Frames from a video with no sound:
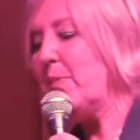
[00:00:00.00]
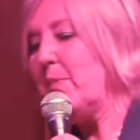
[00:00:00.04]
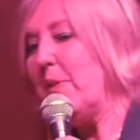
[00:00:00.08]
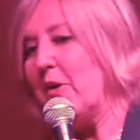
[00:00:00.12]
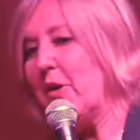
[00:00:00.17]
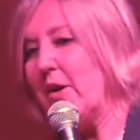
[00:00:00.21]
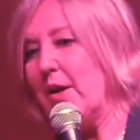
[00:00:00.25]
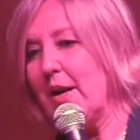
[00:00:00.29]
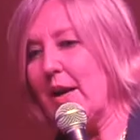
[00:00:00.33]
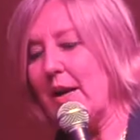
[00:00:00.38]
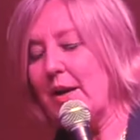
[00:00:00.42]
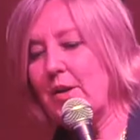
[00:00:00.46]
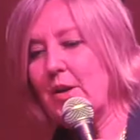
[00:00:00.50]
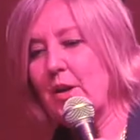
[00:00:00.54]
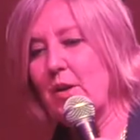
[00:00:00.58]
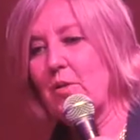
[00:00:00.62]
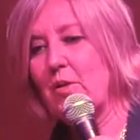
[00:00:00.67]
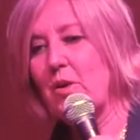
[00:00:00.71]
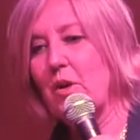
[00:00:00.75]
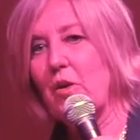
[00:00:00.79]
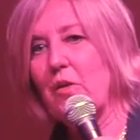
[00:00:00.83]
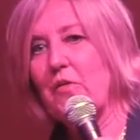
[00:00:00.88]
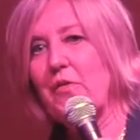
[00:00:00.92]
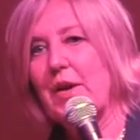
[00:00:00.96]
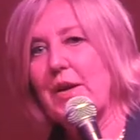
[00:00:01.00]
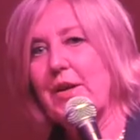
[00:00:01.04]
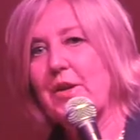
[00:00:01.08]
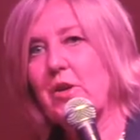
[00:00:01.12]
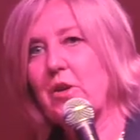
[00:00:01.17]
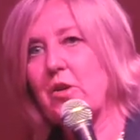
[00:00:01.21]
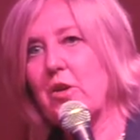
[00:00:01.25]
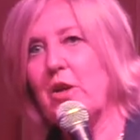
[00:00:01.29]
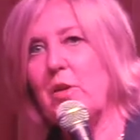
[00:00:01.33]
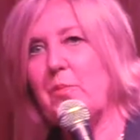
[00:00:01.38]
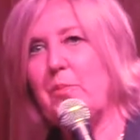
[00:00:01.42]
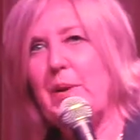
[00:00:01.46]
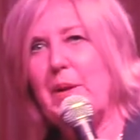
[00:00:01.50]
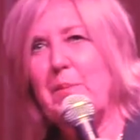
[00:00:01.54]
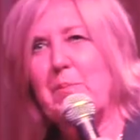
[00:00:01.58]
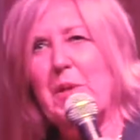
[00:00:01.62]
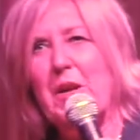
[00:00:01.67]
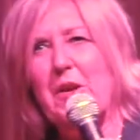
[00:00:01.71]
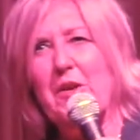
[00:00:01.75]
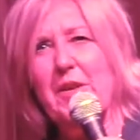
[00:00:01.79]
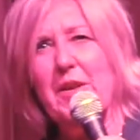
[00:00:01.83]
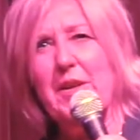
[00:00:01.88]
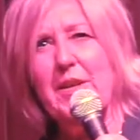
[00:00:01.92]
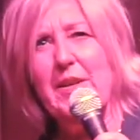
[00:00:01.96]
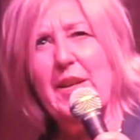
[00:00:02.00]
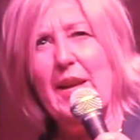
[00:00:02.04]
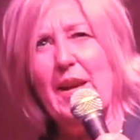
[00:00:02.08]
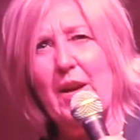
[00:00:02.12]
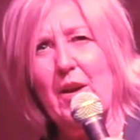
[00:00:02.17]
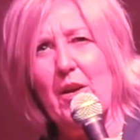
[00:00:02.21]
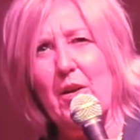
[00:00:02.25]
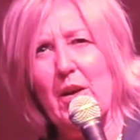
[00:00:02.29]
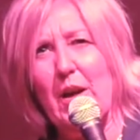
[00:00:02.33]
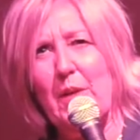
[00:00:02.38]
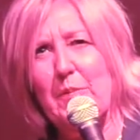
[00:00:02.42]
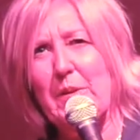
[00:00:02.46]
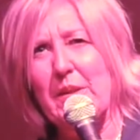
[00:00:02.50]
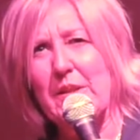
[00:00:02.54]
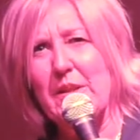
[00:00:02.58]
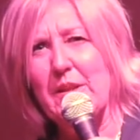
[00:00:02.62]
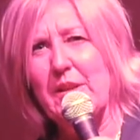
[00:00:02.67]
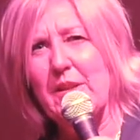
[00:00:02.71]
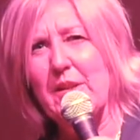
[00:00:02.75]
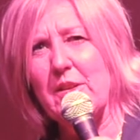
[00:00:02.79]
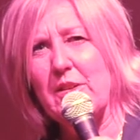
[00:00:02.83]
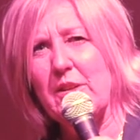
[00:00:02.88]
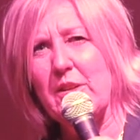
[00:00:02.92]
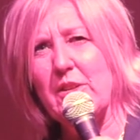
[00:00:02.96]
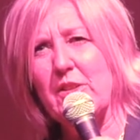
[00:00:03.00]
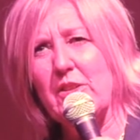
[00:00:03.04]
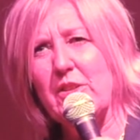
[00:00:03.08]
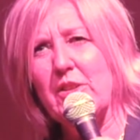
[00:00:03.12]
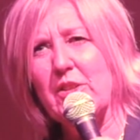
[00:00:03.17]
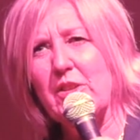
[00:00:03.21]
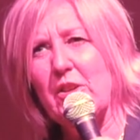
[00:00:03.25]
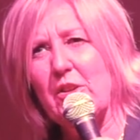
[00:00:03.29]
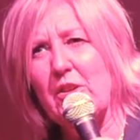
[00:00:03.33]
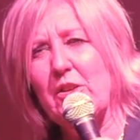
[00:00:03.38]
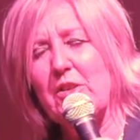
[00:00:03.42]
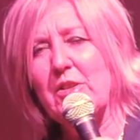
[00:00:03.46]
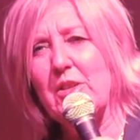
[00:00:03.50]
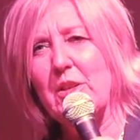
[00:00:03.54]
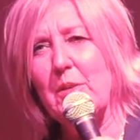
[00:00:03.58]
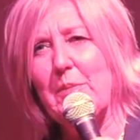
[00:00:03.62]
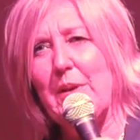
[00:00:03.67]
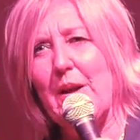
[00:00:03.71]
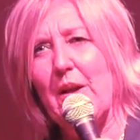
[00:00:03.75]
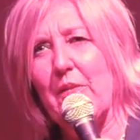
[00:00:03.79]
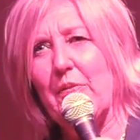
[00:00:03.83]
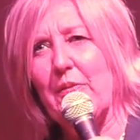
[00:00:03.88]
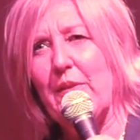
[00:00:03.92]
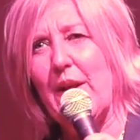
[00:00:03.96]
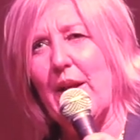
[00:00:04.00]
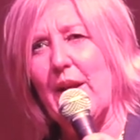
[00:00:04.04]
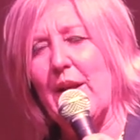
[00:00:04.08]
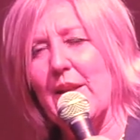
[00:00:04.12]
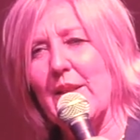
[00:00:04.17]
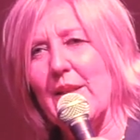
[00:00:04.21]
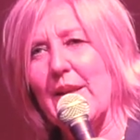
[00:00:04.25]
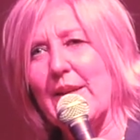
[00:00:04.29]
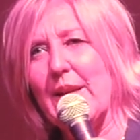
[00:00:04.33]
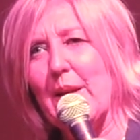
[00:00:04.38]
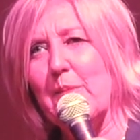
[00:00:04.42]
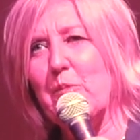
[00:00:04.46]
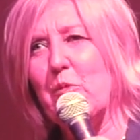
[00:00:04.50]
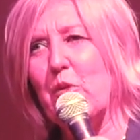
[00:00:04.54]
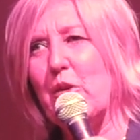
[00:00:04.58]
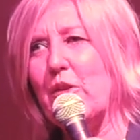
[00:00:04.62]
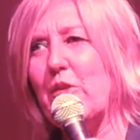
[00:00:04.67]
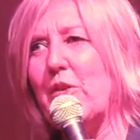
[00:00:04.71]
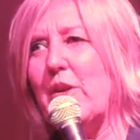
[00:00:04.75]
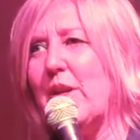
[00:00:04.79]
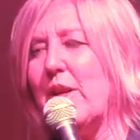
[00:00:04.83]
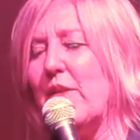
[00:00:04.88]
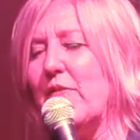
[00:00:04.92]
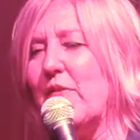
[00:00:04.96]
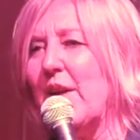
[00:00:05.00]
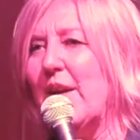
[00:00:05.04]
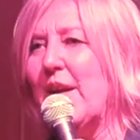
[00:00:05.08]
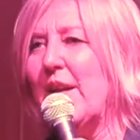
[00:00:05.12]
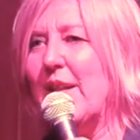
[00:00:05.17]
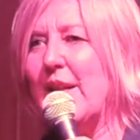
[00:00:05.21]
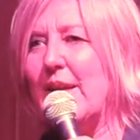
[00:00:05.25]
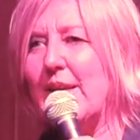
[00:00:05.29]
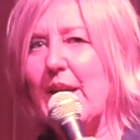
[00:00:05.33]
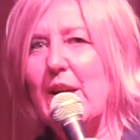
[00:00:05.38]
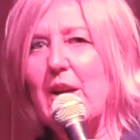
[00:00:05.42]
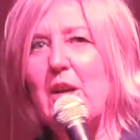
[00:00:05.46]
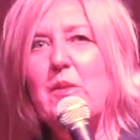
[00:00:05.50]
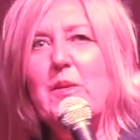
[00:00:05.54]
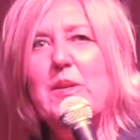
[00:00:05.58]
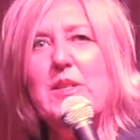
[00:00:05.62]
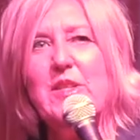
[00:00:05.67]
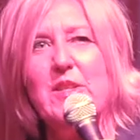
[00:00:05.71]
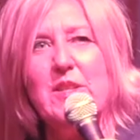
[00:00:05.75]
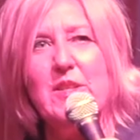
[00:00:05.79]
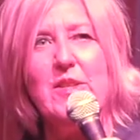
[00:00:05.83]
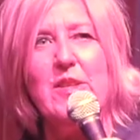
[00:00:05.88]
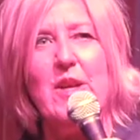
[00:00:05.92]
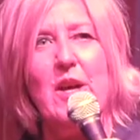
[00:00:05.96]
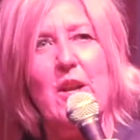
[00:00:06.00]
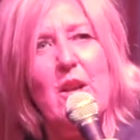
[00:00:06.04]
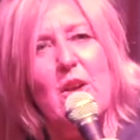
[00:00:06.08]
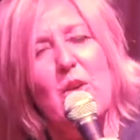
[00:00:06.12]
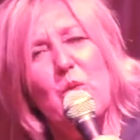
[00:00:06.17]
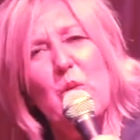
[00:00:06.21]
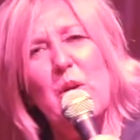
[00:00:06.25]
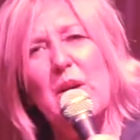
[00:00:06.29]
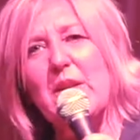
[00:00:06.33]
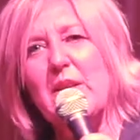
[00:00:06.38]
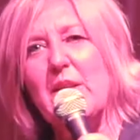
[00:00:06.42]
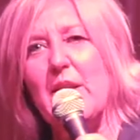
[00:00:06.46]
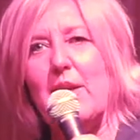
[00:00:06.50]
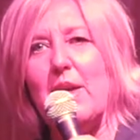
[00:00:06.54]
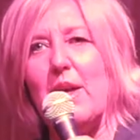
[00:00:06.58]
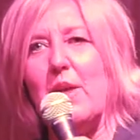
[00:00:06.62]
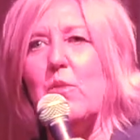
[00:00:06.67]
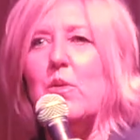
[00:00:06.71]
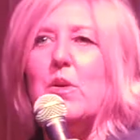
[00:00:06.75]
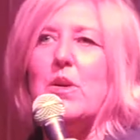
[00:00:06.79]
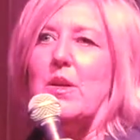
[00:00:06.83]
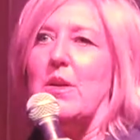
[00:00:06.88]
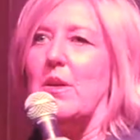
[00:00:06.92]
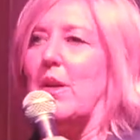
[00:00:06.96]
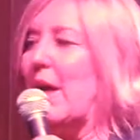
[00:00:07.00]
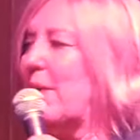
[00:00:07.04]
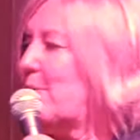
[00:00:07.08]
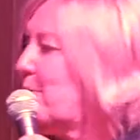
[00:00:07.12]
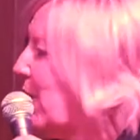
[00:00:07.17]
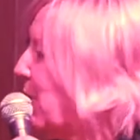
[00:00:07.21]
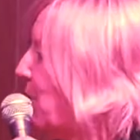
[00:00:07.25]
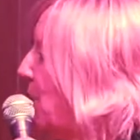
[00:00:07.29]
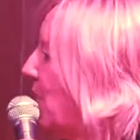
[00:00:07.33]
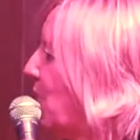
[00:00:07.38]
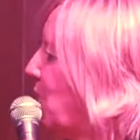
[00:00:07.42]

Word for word: married. I don't know if I could be married now. I'm a little concerned about that. Like, I'm wondering if, like, I always just thought, oh, one day I will. I probably